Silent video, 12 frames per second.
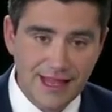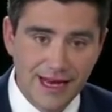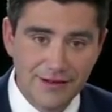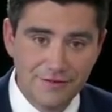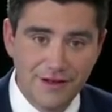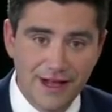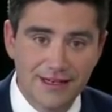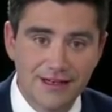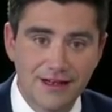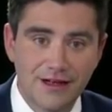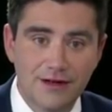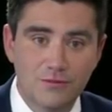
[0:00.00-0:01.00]
And in fact,
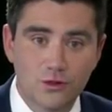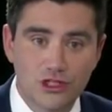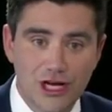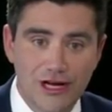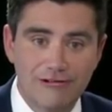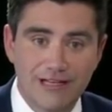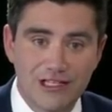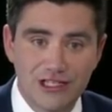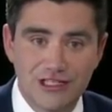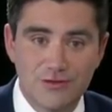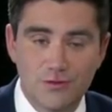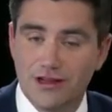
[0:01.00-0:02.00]
more generally,
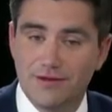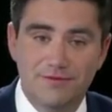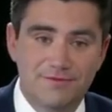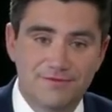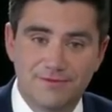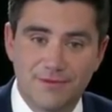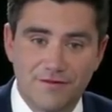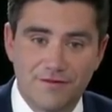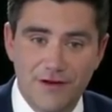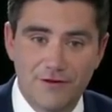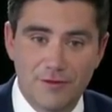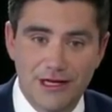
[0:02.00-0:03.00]
she's one of my
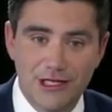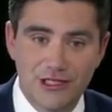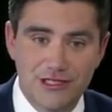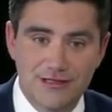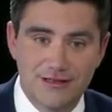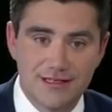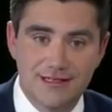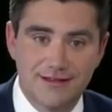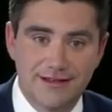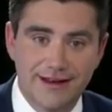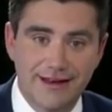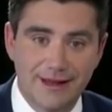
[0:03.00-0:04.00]
favourite patients that I see in
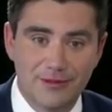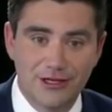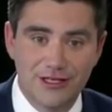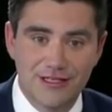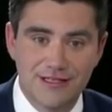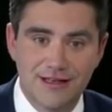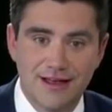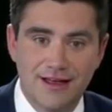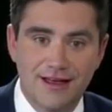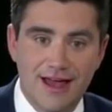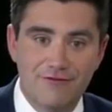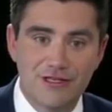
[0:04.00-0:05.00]
the clinic, because
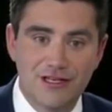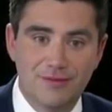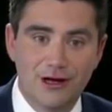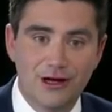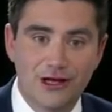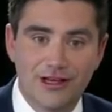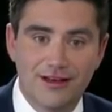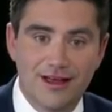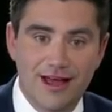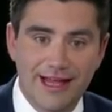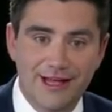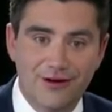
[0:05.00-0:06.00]
every time I look at her
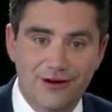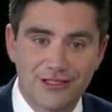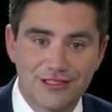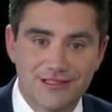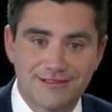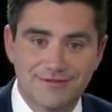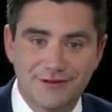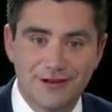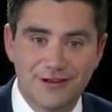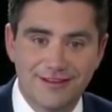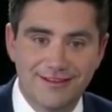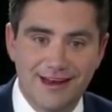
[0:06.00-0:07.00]
echo, I just
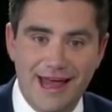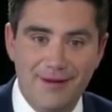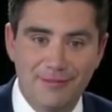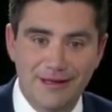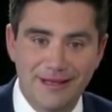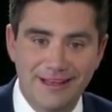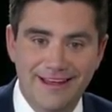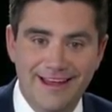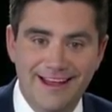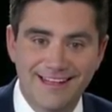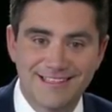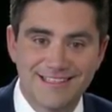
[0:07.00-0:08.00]
feel kind of happy
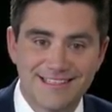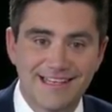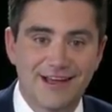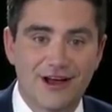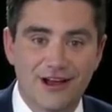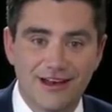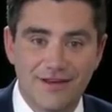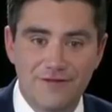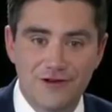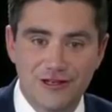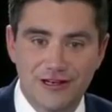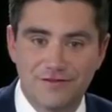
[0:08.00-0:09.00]
to see her left
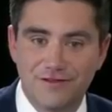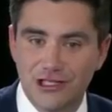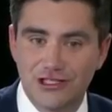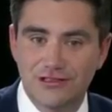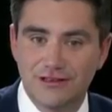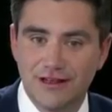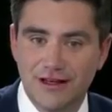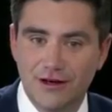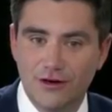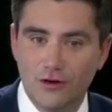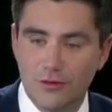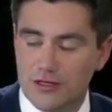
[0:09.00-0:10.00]
ventricular function
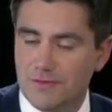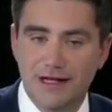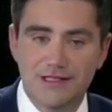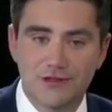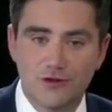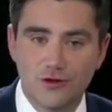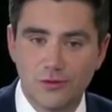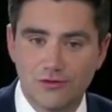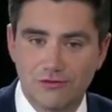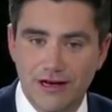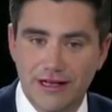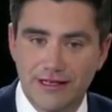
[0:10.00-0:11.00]
almost back to normal,
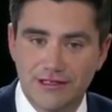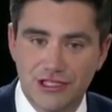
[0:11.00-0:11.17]
really.